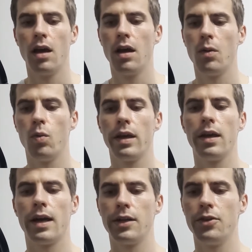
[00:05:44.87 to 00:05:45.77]

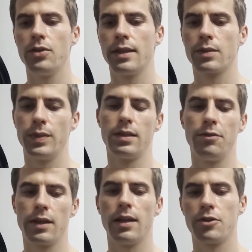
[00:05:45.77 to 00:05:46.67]
we are using
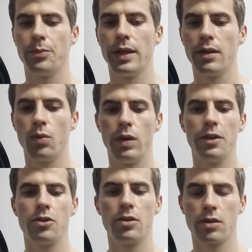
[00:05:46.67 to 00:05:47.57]
specific culture media
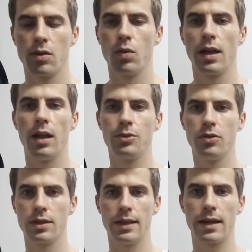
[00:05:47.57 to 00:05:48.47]
which will help
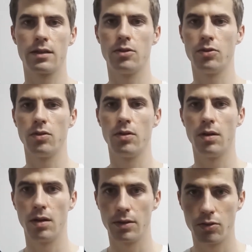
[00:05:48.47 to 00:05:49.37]
to select,
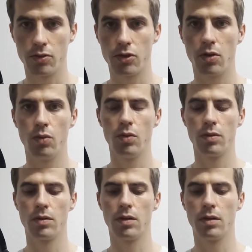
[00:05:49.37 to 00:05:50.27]
to grow,
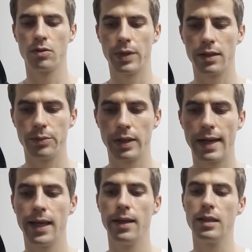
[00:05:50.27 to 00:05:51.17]
to
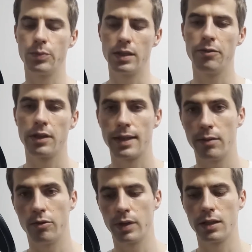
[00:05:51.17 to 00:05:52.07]
multiply specific
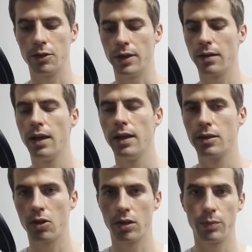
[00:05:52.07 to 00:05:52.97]
type of bacteria.
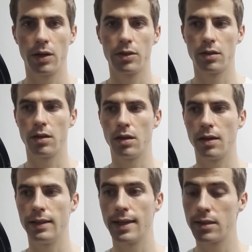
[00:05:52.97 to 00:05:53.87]
Talking about
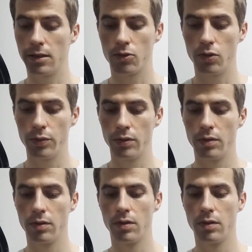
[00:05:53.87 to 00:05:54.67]
intestinal group,